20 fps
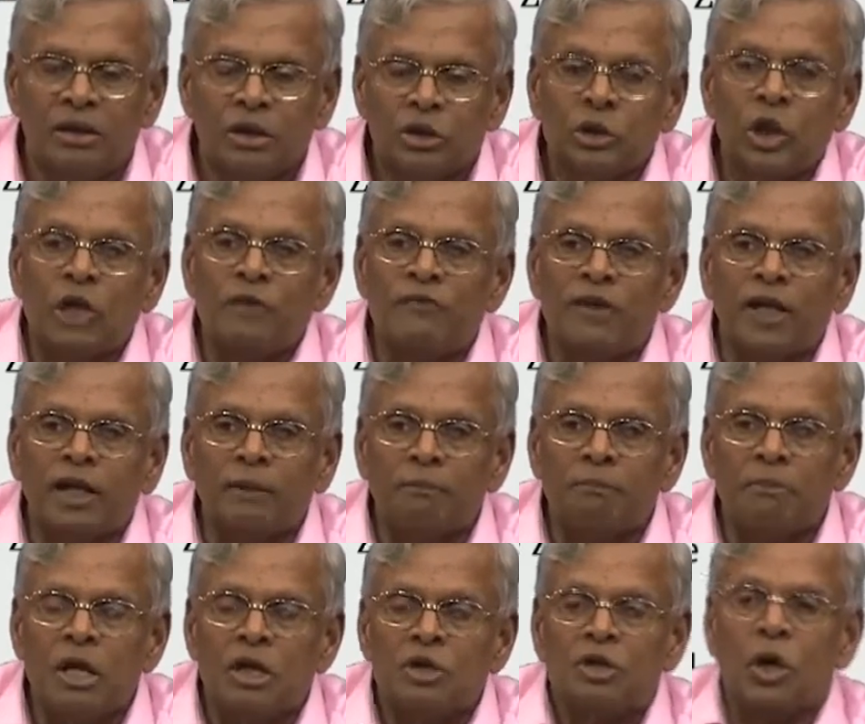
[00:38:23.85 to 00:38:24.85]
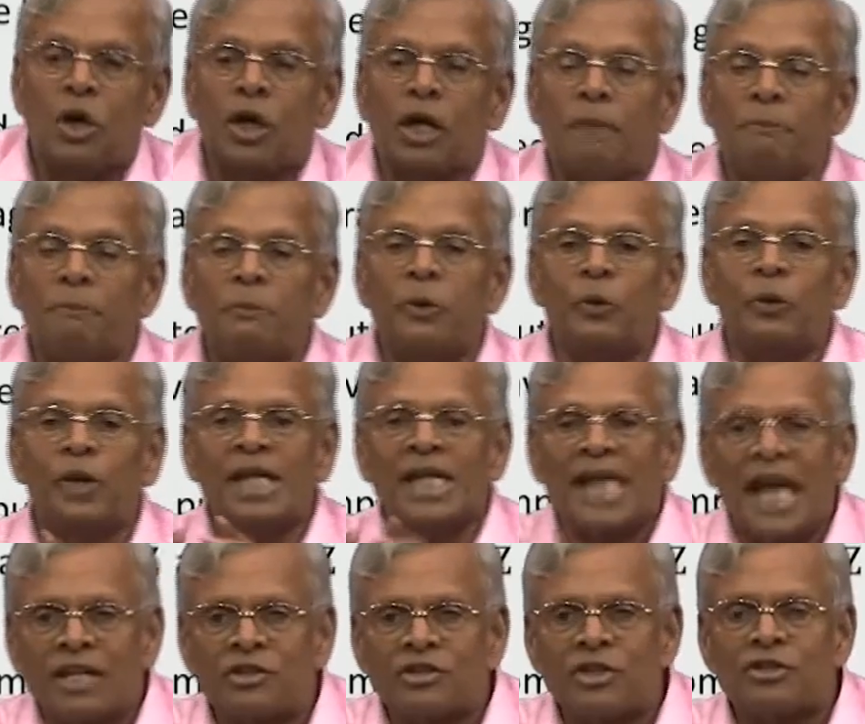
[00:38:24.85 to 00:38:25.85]
So if I computing
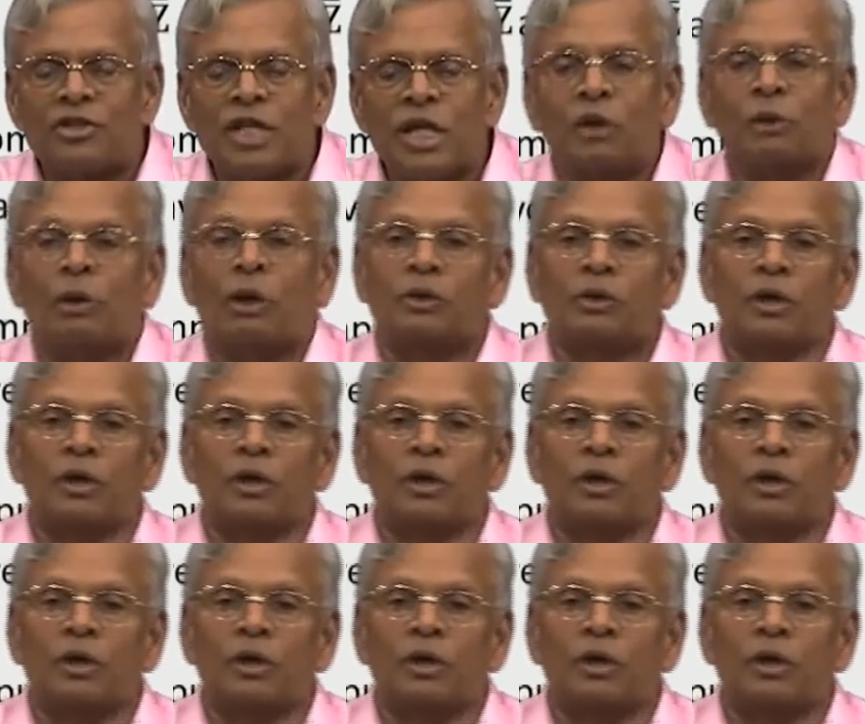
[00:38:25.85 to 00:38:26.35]
X is equal